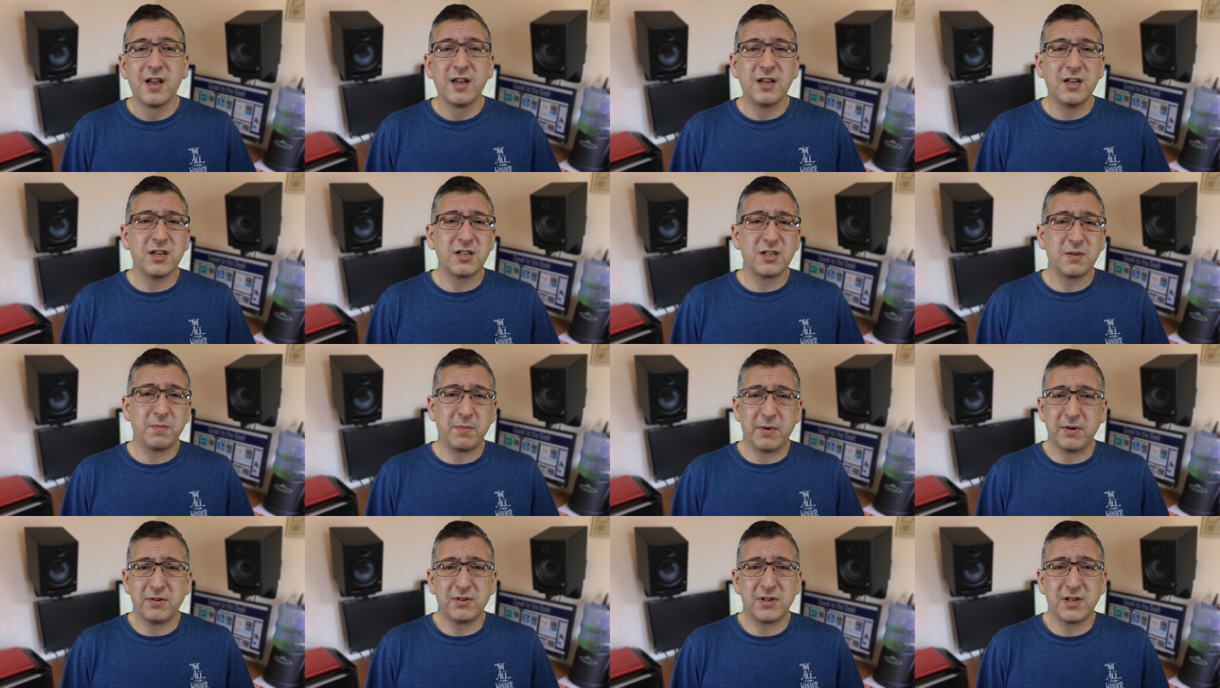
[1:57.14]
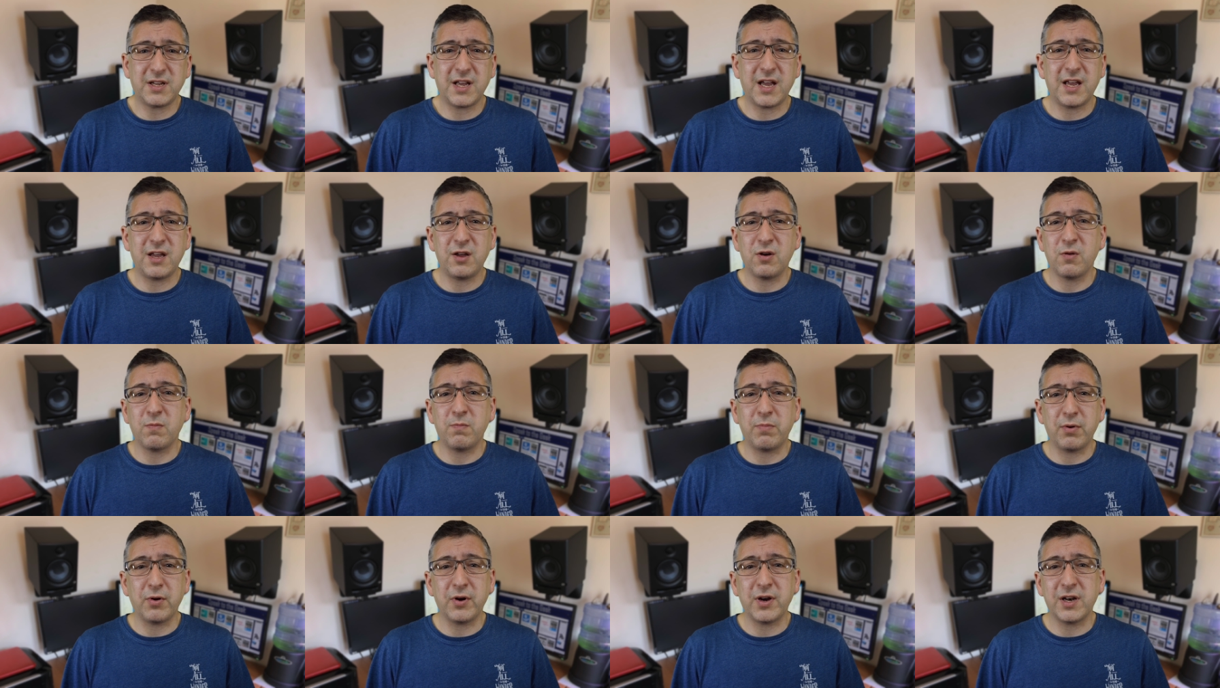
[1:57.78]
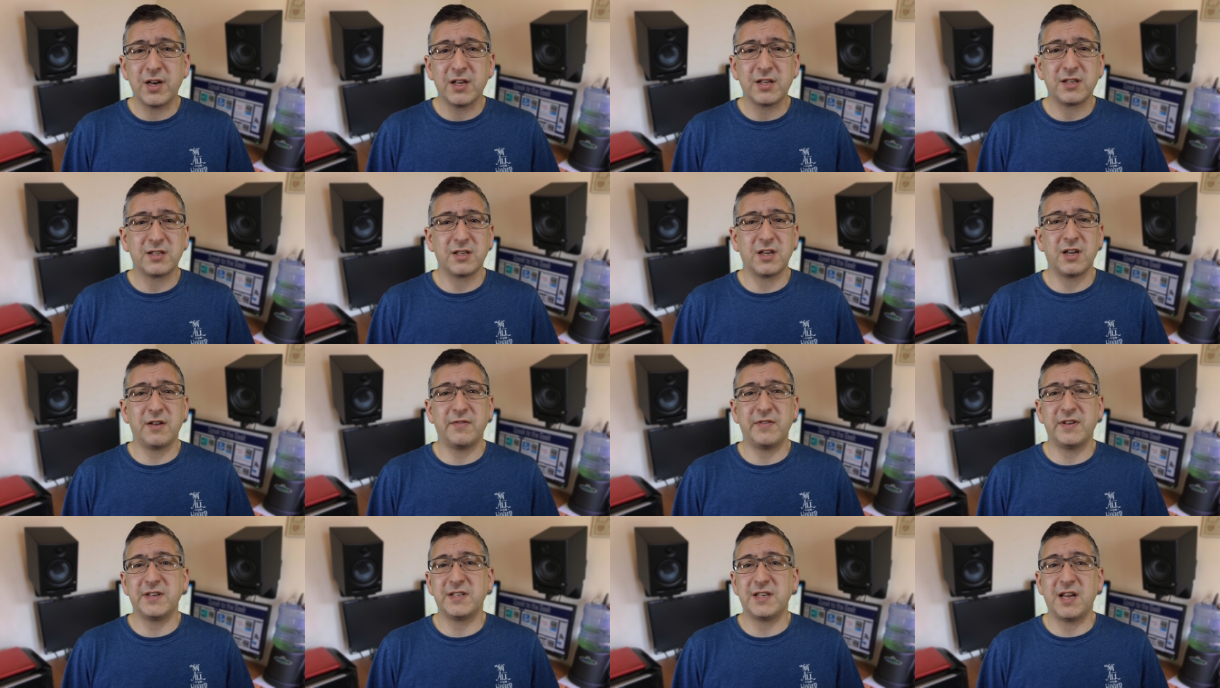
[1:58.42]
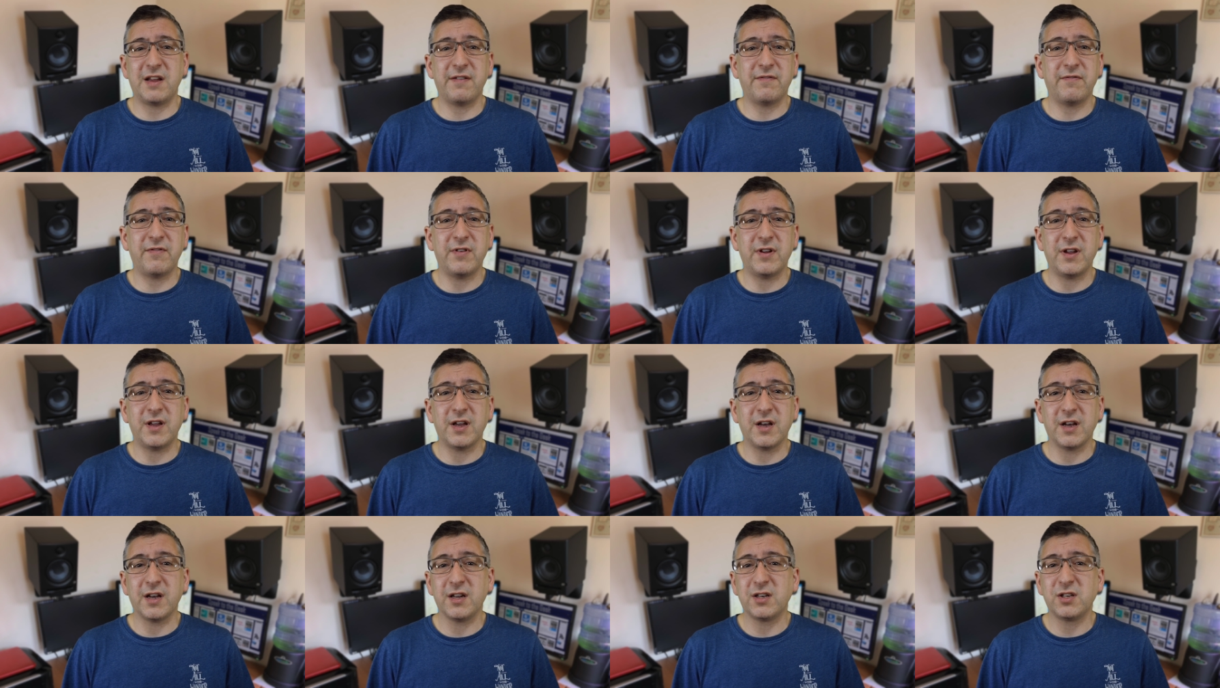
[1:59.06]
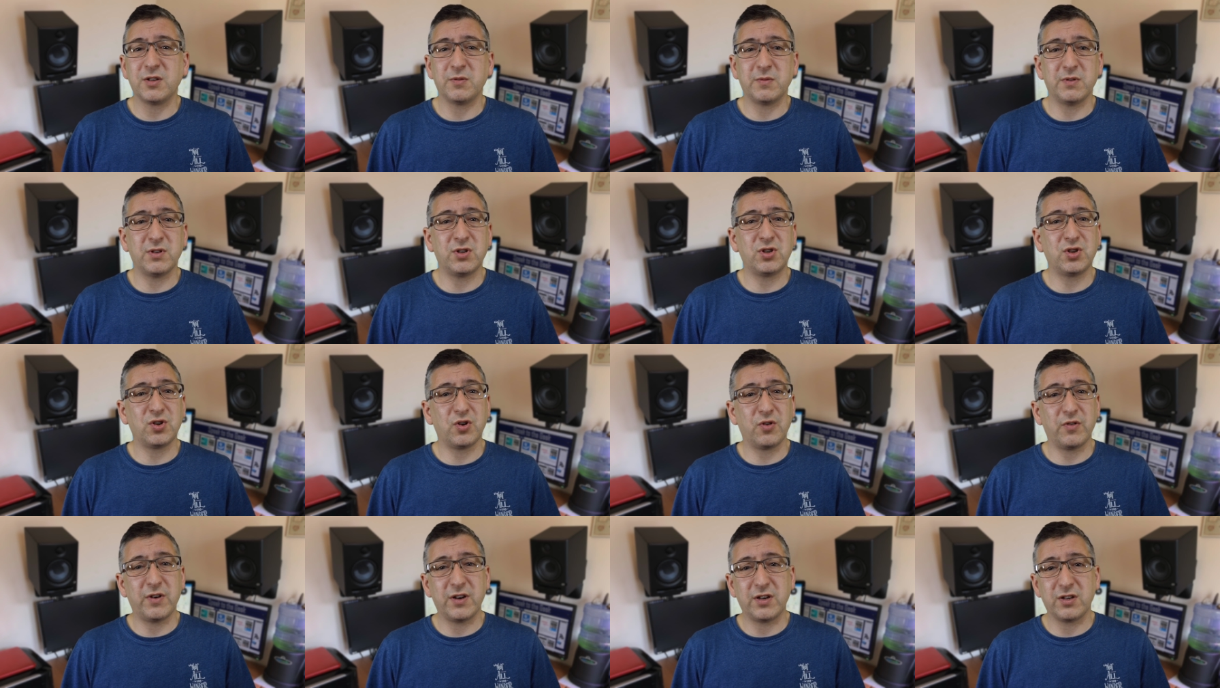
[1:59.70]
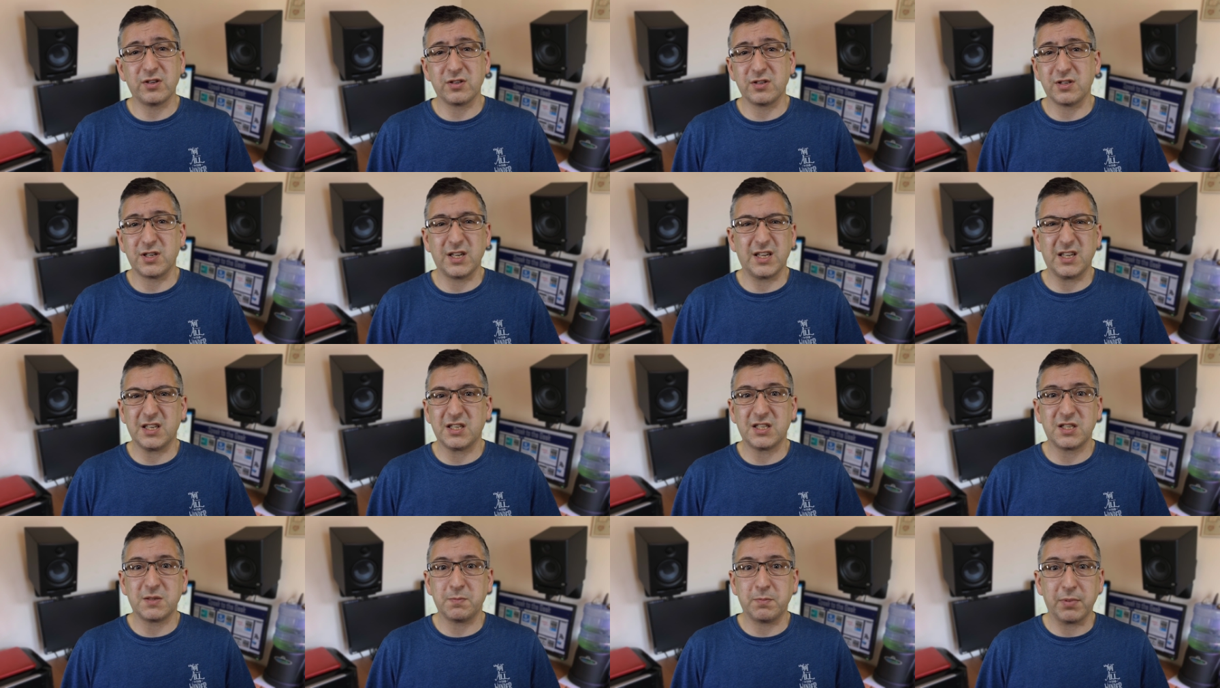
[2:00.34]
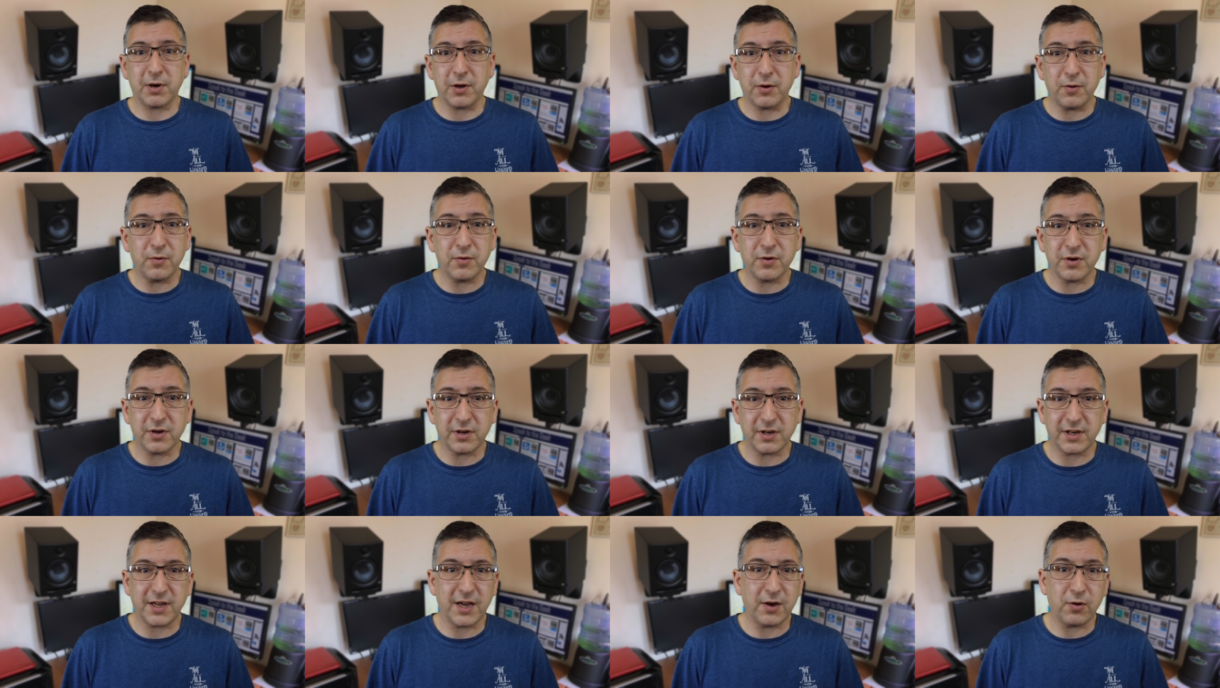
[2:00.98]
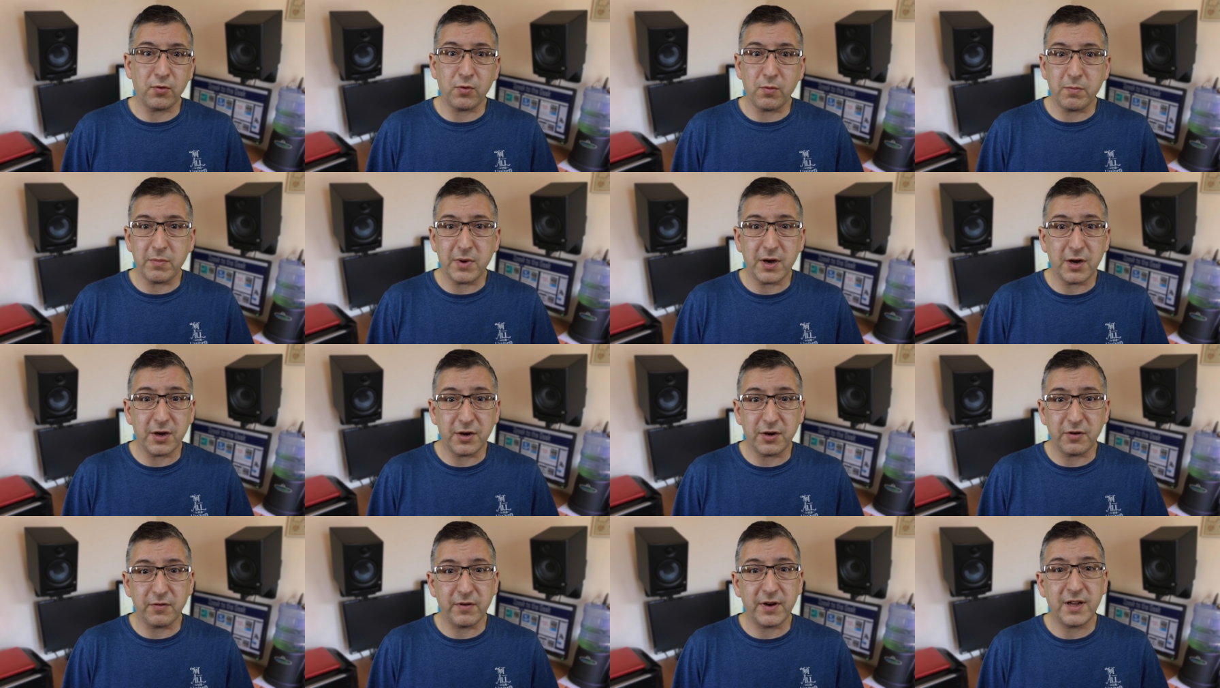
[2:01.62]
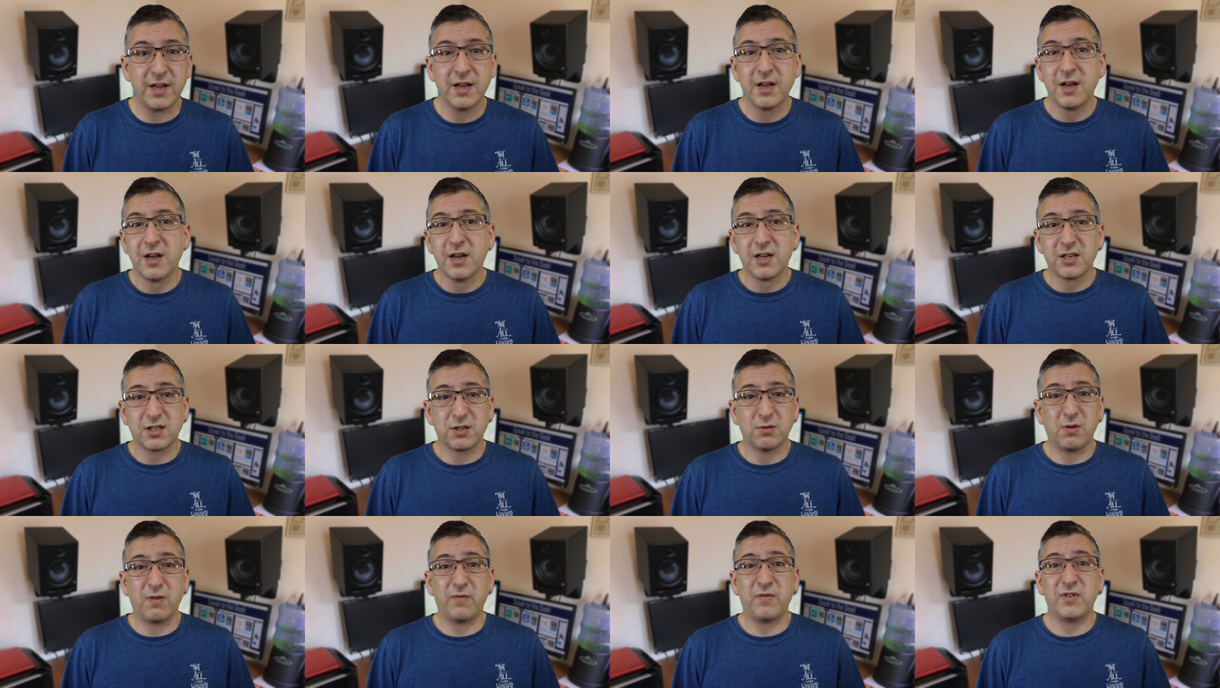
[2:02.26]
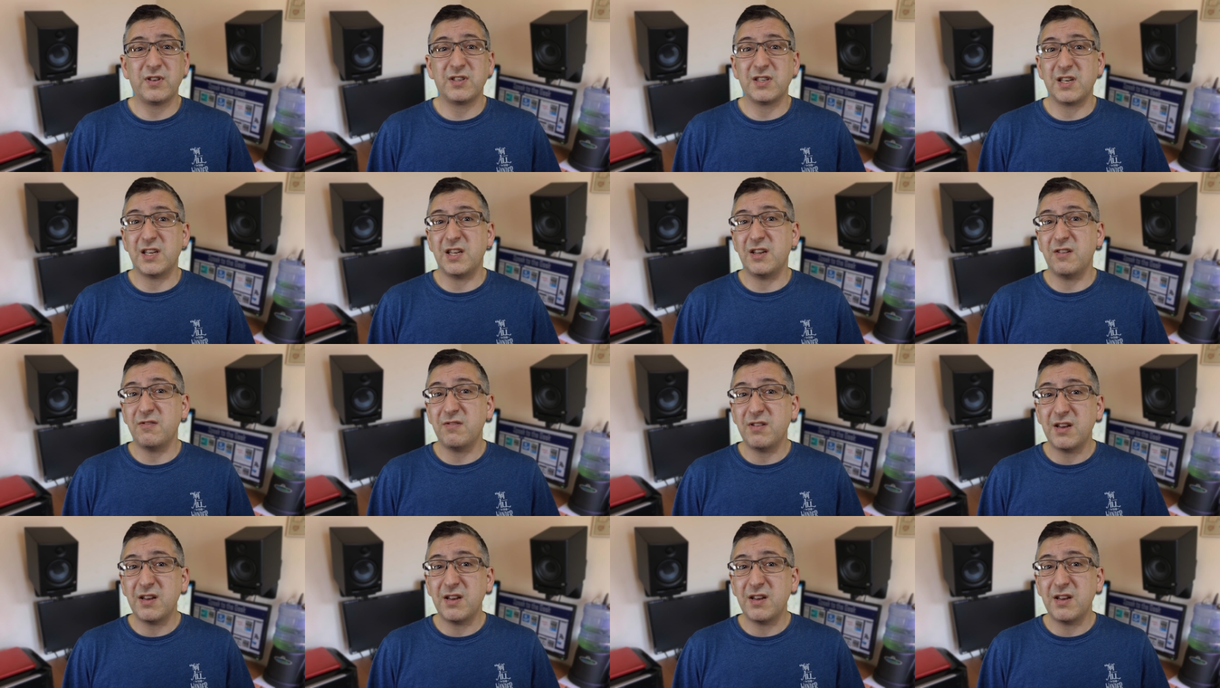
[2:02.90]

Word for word: You're supposed to get your boiler serviced every year to ensure it doesn't explode and get all murdery, so obviously you